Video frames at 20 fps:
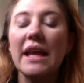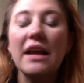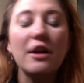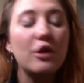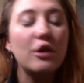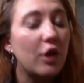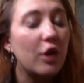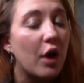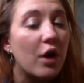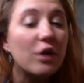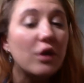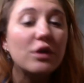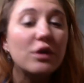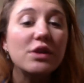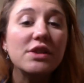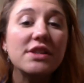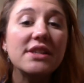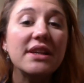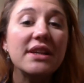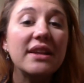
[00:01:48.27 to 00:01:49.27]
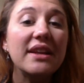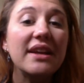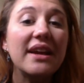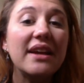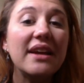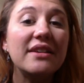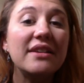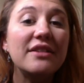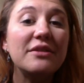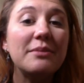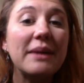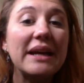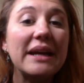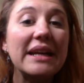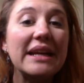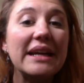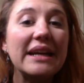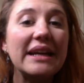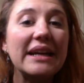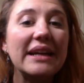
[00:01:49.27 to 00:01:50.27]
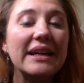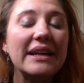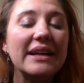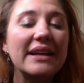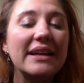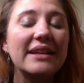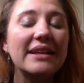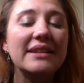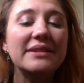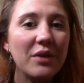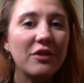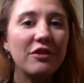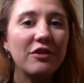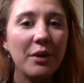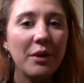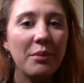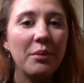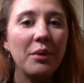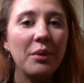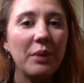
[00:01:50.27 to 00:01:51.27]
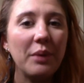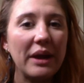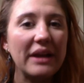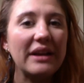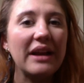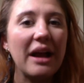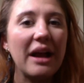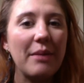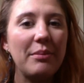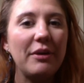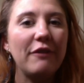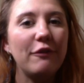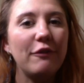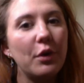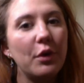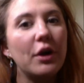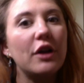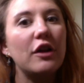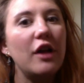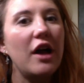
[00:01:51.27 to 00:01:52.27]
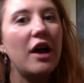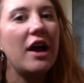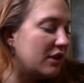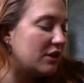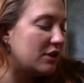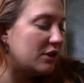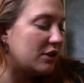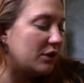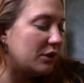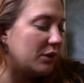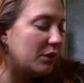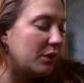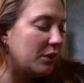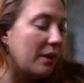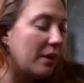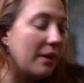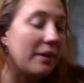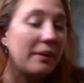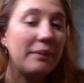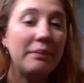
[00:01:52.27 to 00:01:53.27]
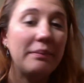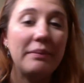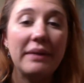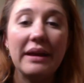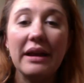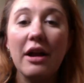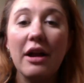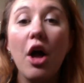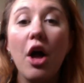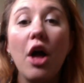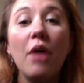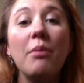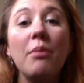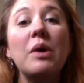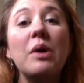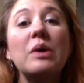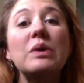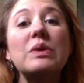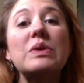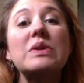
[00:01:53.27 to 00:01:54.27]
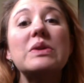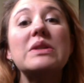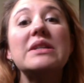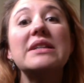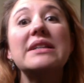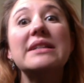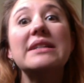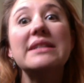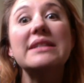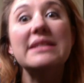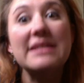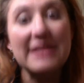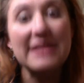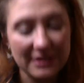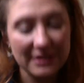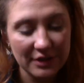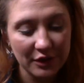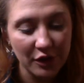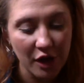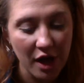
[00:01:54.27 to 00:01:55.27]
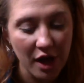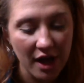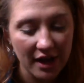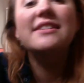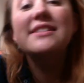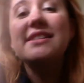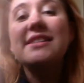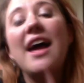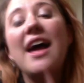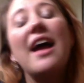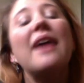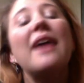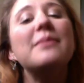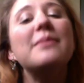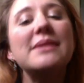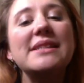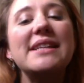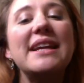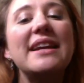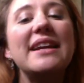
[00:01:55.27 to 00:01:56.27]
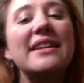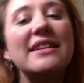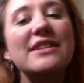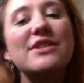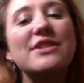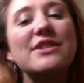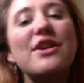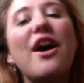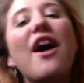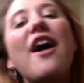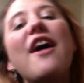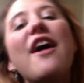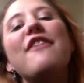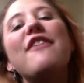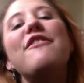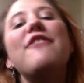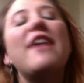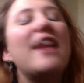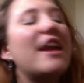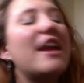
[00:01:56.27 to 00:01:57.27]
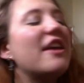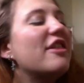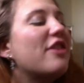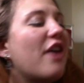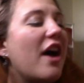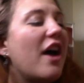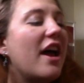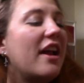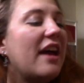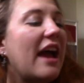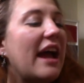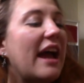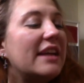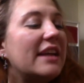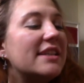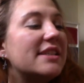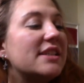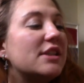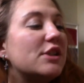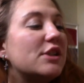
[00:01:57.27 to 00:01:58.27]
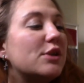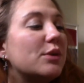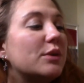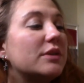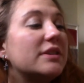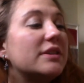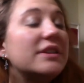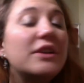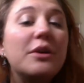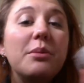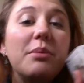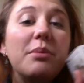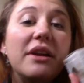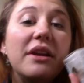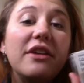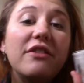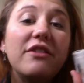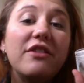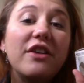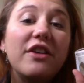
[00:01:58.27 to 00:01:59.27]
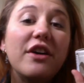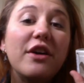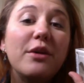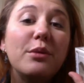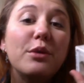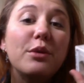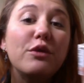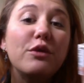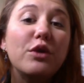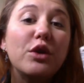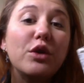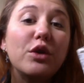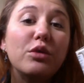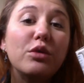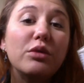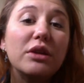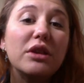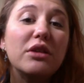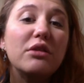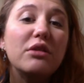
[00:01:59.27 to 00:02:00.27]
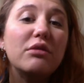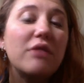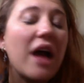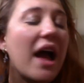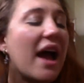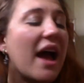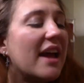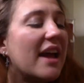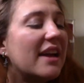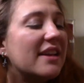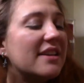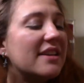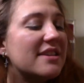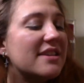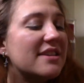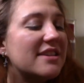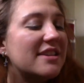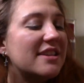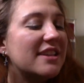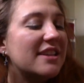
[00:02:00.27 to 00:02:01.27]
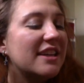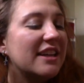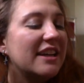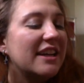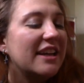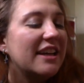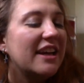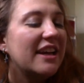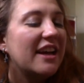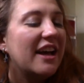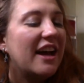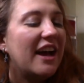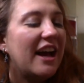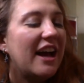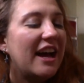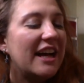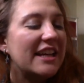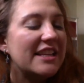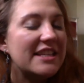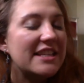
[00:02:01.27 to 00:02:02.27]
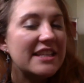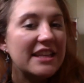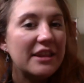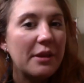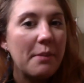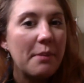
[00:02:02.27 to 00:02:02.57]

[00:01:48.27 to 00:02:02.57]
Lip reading: close to the end of my day, from waking up at 4 o'clock to being almost 6 o'clock. Time to take this off, and I thought I'd do a little bit of a review with you guys, see the